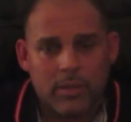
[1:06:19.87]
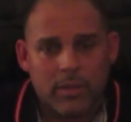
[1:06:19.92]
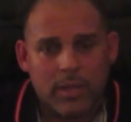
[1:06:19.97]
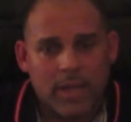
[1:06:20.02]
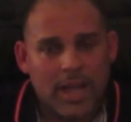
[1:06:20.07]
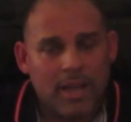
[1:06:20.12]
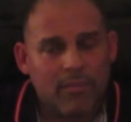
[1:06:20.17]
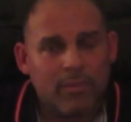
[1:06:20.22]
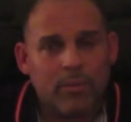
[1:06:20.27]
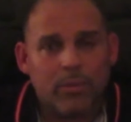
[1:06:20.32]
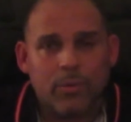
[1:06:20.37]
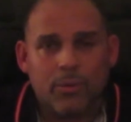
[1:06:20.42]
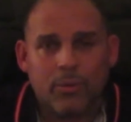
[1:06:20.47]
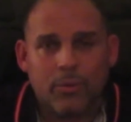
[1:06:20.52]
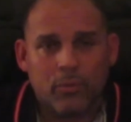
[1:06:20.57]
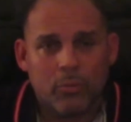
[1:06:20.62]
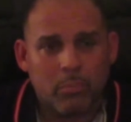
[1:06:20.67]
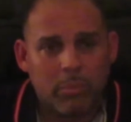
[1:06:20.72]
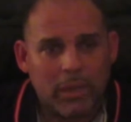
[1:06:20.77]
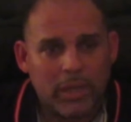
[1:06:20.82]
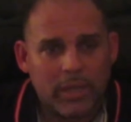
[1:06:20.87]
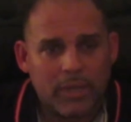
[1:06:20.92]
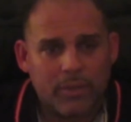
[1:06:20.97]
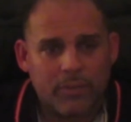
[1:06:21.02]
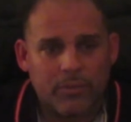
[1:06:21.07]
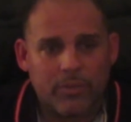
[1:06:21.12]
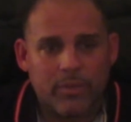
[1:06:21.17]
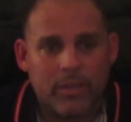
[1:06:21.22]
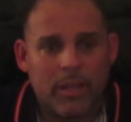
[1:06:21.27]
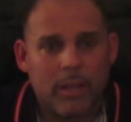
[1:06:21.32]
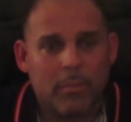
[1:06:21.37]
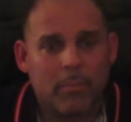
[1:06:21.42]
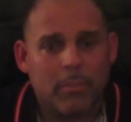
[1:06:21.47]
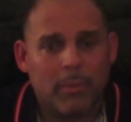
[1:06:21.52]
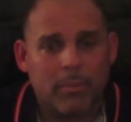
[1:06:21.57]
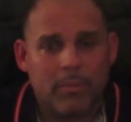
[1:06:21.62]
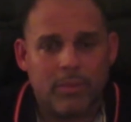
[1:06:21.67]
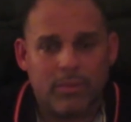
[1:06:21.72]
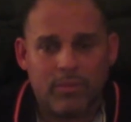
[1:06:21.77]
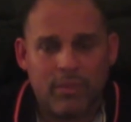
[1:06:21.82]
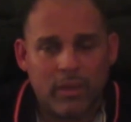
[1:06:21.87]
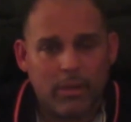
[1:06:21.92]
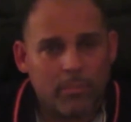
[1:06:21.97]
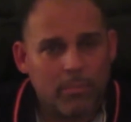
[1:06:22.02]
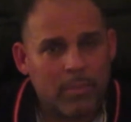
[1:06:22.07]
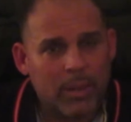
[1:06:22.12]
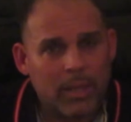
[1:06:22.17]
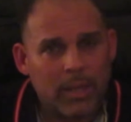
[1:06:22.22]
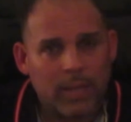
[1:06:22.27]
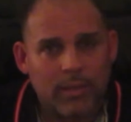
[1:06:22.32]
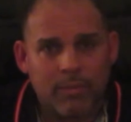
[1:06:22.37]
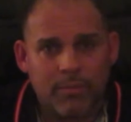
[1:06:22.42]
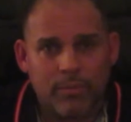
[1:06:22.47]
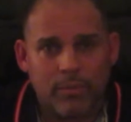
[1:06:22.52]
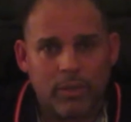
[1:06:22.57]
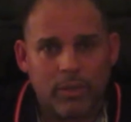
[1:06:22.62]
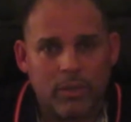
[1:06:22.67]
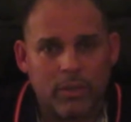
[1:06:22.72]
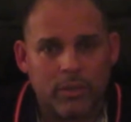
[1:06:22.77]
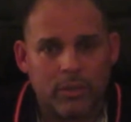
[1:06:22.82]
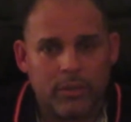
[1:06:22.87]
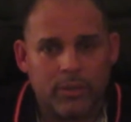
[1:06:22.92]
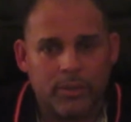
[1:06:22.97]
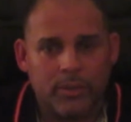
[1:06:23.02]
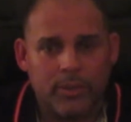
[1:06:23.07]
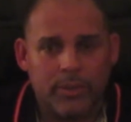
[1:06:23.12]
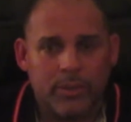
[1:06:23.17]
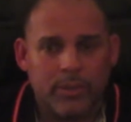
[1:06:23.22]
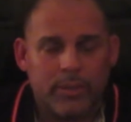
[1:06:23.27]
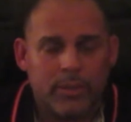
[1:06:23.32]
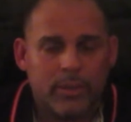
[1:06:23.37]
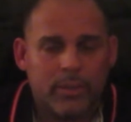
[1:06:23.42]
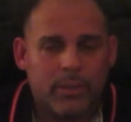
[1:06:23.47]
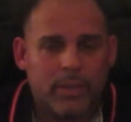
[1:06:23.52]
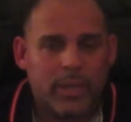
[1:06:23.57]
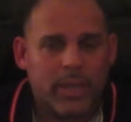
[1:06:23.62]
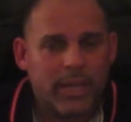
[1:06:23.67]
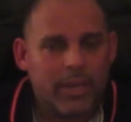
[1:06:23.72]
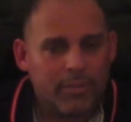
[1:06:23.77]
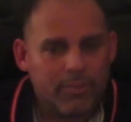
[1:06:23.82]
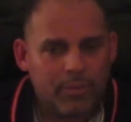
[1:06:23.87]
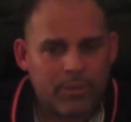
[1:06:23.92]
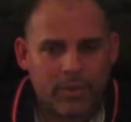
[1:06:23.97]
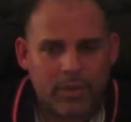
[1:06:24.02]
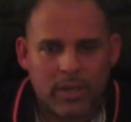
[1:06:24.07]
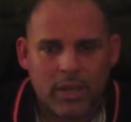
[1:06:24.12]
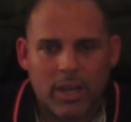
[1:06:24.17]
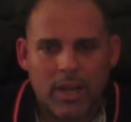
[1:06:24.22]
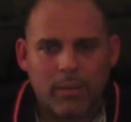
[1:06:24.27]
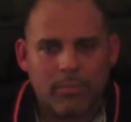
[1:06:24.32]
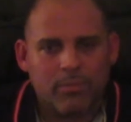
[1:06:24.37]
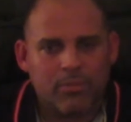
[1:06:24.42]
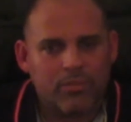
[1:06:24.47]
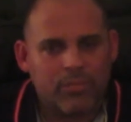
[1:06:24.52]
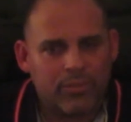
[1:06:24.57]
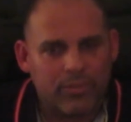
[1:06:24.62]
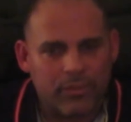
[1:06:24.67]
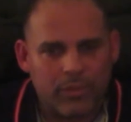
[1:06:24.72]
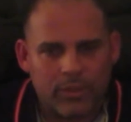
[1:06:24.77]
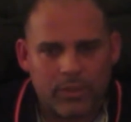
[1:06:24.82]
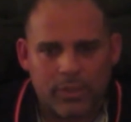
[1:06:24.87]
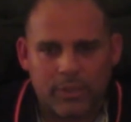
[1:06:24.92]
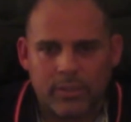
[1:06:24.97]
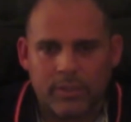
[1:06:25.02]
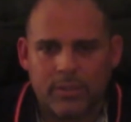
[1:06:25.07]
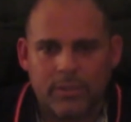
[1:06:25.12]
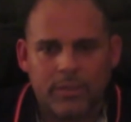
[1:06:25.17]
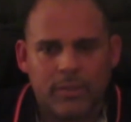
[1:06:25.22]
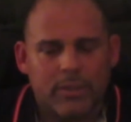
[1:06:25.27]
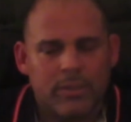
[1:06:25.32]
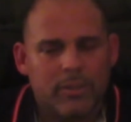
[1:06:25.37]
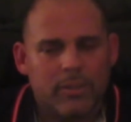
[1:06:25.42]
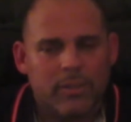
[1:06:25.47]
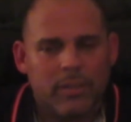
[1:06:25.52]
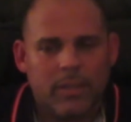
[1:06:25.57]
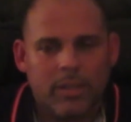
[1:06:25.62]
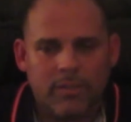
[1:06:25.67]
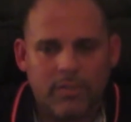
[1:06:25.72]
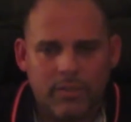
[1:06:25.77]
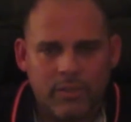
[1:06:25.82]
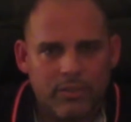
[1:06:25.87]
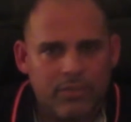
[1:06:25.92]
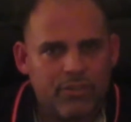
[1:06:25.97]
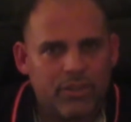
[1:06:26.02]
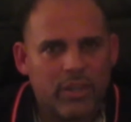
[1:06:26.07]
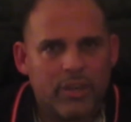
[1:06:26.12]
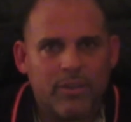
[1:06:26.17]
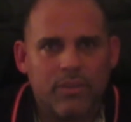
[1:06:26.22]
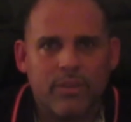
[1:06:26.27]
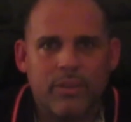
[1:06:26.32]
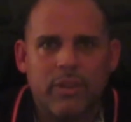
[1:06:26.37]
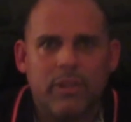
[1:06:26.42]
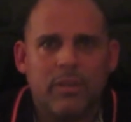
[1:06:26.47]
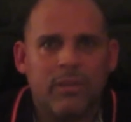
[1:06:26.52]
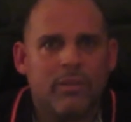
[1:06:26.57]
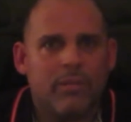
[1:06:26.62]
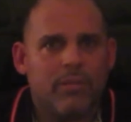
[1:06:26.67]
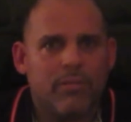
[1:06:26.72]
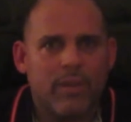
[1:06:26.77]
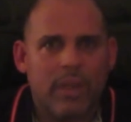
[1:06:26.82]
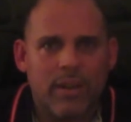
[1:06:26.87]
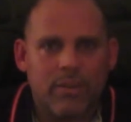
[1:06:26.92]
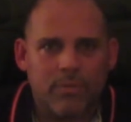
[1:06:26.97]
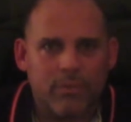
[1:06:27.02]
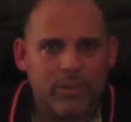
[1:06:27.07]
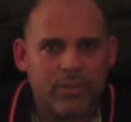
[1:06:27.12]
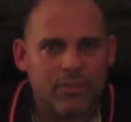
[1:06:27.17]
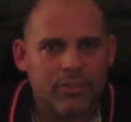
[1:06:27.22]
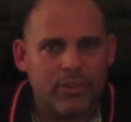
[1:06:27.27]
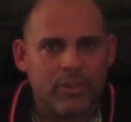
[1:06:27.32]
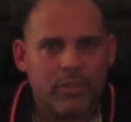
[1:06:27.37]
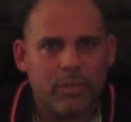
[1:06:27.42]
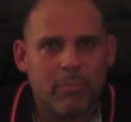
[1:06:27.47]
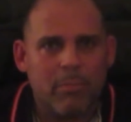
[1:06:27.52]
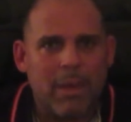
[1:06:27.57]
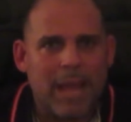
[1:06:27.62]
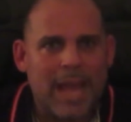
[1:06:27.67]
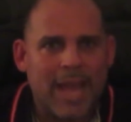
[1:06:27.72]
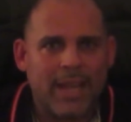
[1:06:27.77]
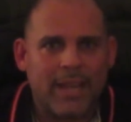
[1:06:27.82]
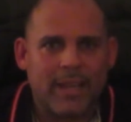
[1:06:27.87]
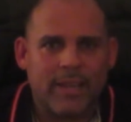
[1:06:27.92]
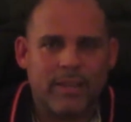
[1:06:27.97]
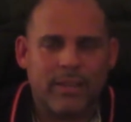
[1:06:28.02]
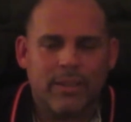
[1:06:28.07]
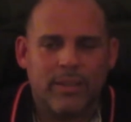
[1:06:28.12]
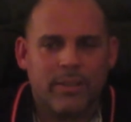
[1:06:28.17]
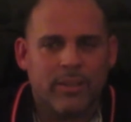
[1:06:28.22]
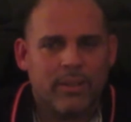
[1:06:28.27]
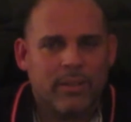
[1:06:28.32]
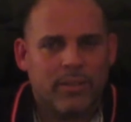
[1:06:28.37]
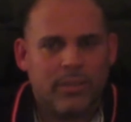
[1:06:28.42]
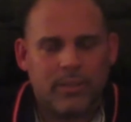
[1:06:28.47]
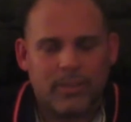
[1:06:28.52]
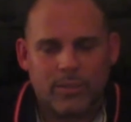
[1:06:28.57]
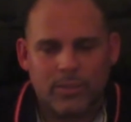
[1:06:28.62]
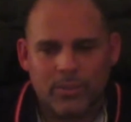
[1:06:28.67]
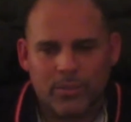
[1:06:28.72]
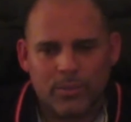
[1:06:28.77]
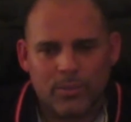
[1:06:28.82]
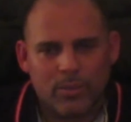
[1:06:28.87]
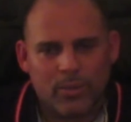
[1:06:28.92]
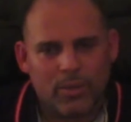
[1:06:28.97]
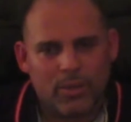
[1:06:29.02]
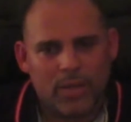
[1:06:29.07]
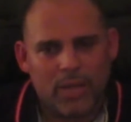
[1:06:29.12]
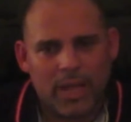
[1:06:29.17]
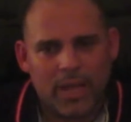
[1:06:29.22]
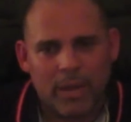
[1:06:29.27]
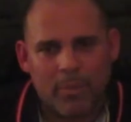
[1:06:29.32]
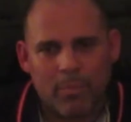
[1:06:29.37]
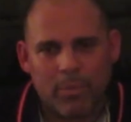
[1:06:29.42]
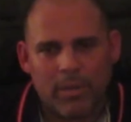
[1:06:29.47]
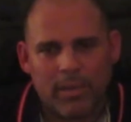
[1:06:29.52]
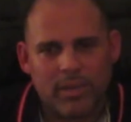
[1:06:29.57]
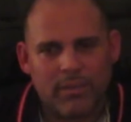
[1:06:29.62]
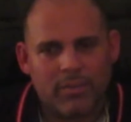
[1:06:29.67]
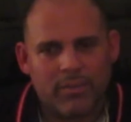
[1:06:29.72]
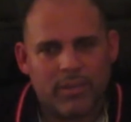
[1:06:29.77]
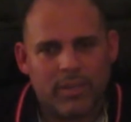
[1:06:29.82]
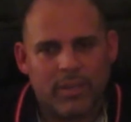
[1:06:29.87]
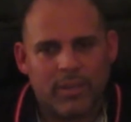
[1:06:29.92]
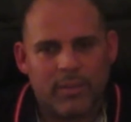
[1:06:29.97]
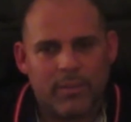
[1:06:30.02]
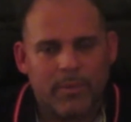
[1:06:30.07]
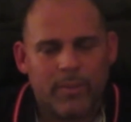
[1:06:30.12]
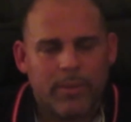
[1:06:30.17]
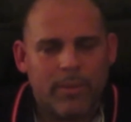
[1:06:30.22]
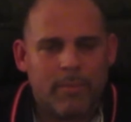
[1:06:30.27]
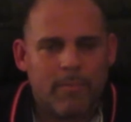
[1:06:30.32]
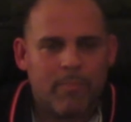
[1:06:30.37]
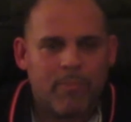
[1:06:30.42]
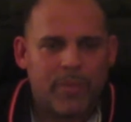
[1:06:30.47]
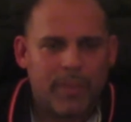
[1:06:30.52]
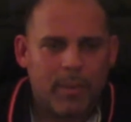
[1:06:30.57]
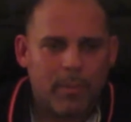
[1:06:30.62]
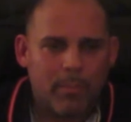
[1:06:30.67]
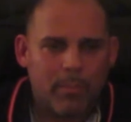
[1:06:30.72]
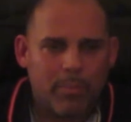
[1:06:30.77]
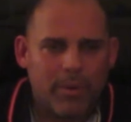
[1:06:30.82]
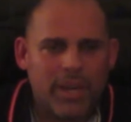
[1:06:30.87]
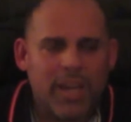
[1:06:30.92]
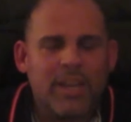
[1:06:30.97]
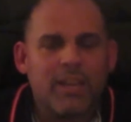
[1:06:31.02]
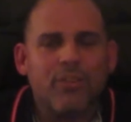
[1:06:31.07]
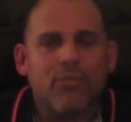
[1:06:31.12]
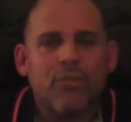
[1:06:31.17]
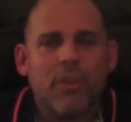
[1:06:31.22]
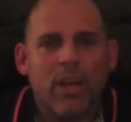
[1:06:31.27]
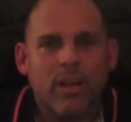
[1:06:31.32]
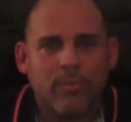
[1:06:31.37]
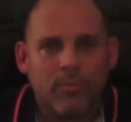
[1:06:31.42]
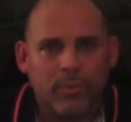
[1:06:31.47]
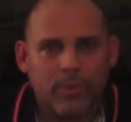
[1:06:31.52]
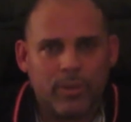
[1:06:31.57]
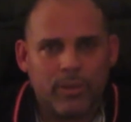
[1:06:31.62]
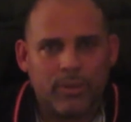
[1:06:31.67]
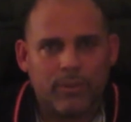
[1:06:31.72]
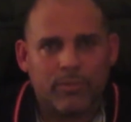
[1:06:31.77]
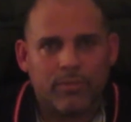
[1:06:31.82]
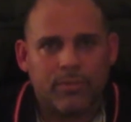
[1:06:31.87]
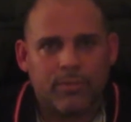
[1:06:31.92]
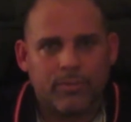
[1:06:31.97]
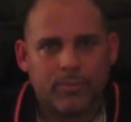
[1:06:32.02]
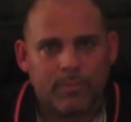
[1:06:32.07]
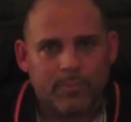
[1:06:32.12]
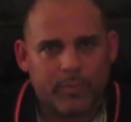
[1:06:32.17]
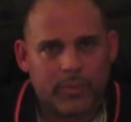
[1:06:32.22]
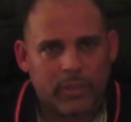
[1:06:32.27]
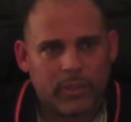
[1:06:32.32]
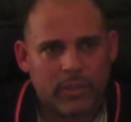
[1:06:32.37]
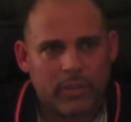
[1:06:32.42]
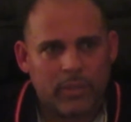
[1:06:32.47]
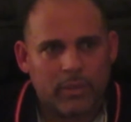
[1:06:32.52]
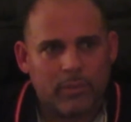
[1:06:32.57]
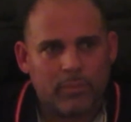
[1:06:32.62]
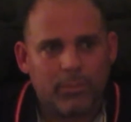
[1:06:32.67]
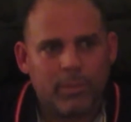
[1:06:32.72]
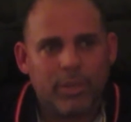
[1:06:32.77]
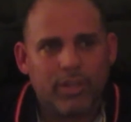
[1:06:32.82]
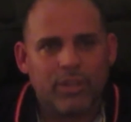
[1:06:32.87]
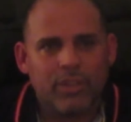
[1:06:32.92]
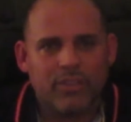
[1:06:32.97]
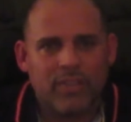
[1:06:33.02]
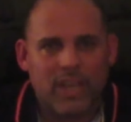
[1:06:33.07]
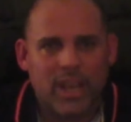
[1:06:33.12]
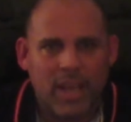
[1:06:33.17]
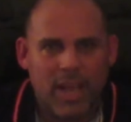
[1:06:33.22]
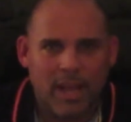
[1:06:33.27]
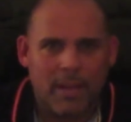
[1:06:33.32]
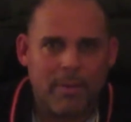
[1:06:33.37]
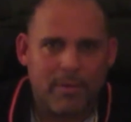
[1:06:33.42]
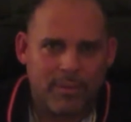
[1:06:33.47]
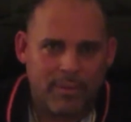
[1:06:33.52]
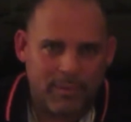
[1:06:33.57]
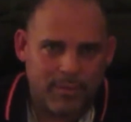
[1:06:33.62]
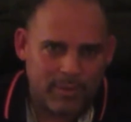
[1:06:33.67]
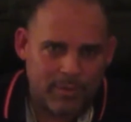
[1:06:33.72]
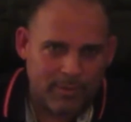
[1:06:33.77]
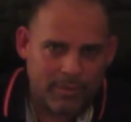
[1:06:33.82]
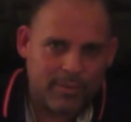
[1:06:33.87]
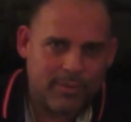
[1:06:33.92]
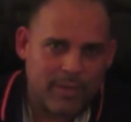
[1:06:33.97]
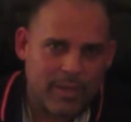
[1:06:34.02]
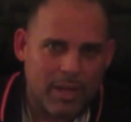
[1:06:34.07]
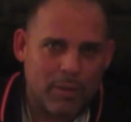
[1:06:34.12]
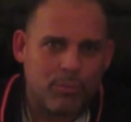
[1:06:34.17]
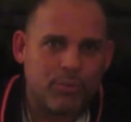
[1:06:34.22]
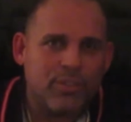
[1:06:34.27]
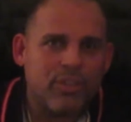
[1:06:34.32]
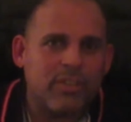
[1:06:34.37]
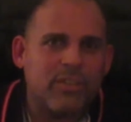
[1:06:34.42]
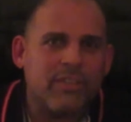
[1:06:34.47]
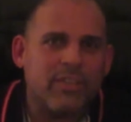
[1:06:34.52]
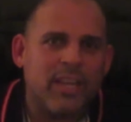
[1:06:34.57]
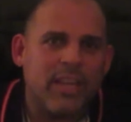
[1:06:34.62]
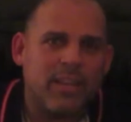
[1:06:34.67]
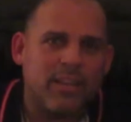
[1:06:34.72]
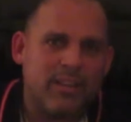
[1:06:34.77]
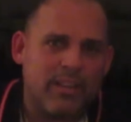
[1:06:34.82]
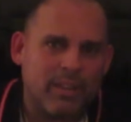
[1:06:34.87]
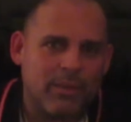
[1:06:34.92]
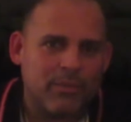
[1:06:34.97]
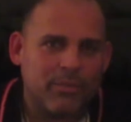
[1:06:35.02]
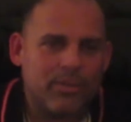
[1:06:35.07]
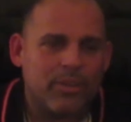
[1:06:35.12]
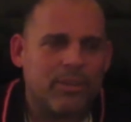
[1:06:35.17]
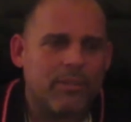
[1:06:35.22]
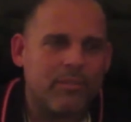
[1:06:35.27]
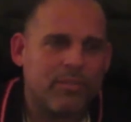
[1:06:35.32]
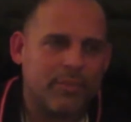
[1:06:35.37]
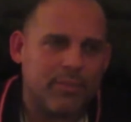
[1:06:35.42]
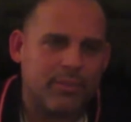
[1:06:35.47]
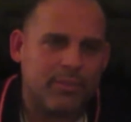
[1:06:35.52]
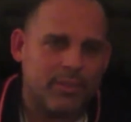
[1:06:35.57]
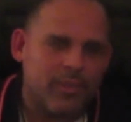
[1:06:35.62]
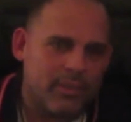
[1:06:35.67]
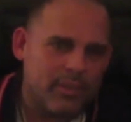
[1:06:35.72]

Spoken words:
Having all those players, I've developed my left really good. Angel the Cops, Snooker, Lefty Jerry, Fat Richie, Mac. You know, a lot of players there. But I didn't travel enough because I was content, I was comfort